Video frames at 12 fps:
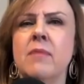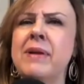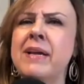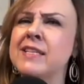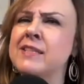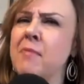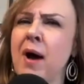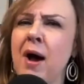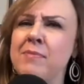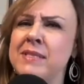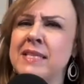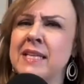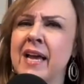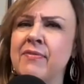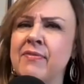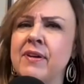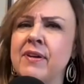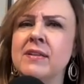Because mom's
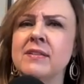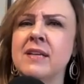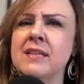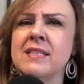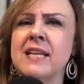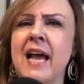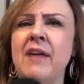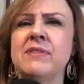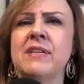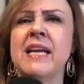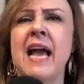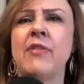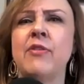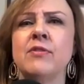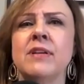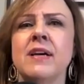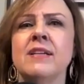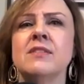life doesn't have to gather
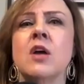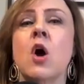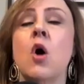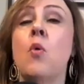dust